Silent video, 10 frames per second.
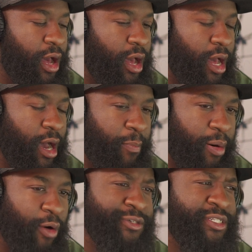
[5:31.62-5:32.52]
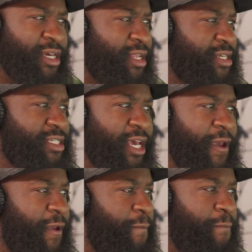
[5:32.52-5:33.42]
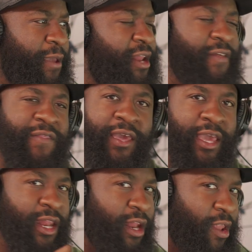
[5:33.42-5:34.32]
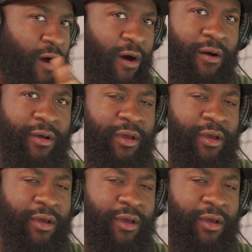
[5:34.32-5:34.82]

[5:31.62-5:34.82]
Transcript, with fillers: opposing, let's say, anything, any law,